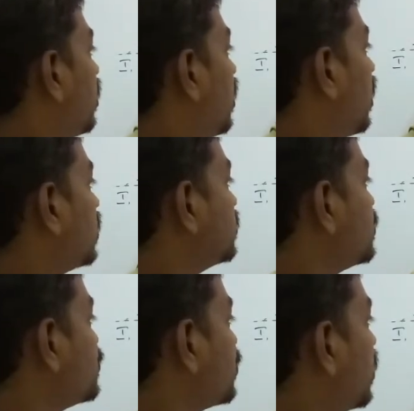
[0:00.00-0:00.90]
As
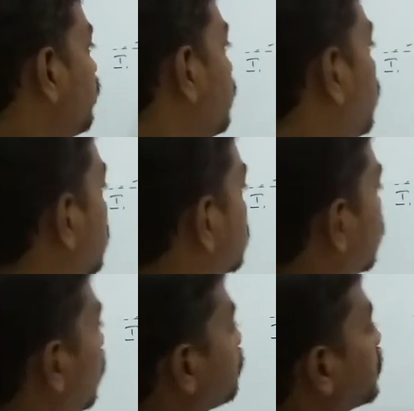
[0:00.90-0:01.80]
initially we placed an
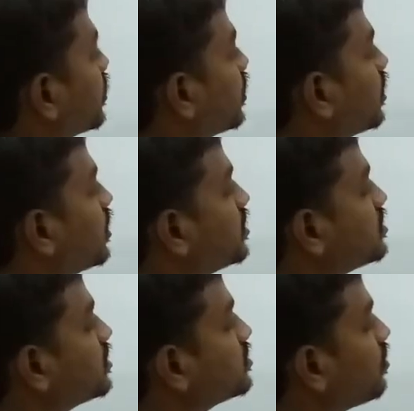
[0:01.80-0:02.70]
object at a
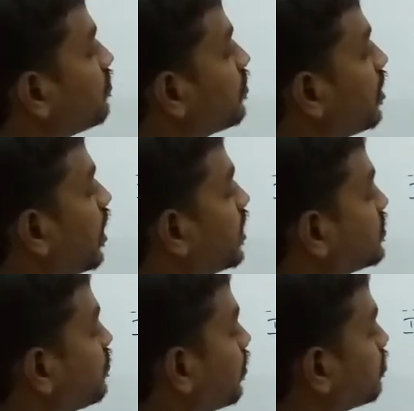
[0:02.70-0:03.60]
distance of x
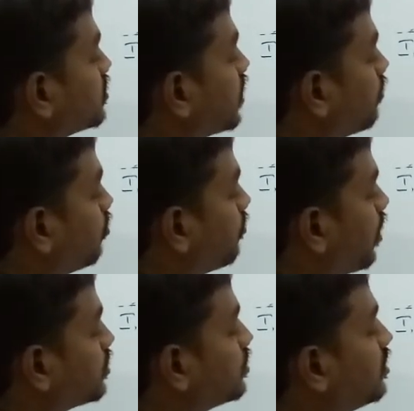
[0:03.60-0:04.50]
from the slab,
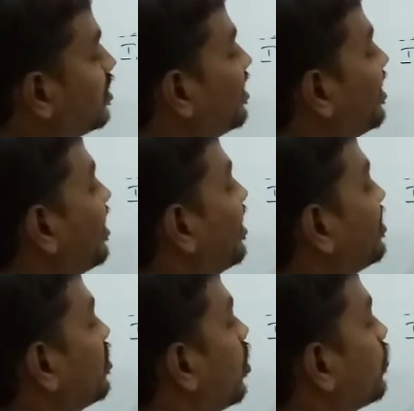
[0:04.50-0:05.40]
imagine
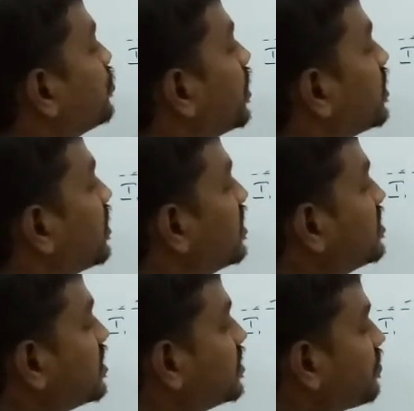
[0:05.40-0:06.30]
the object
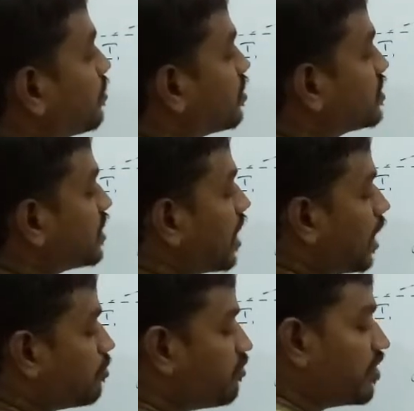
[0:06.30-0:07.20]
distance from the
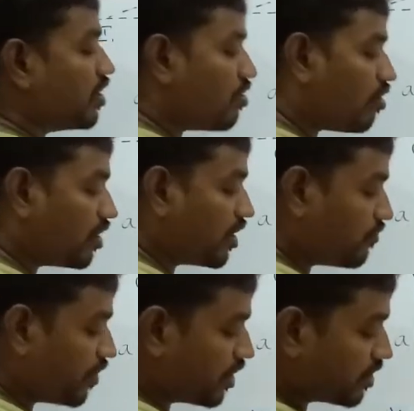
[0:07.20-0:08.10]
slab will not
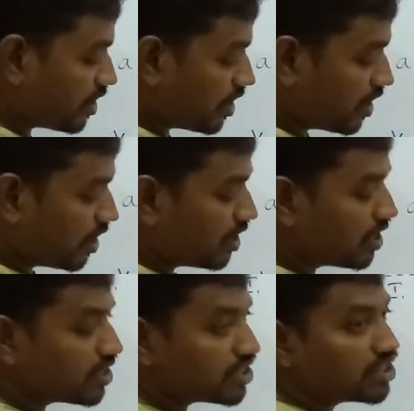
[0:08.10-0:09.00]
affect the
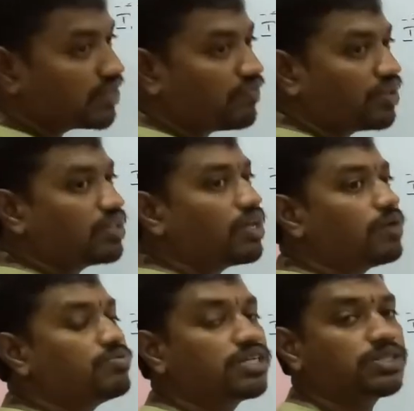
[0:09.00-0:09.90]
shift in the
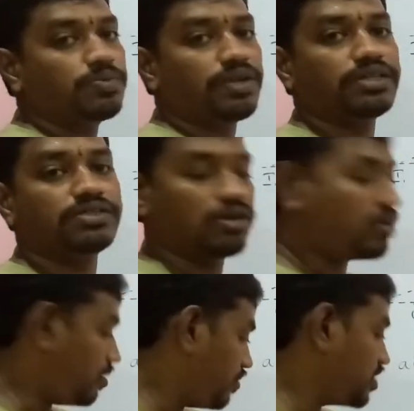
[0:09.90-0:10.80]
object's place or
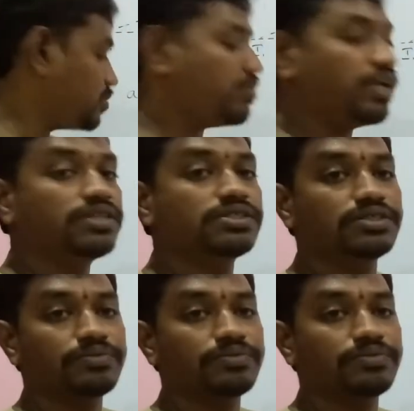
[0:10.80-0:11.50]
image place,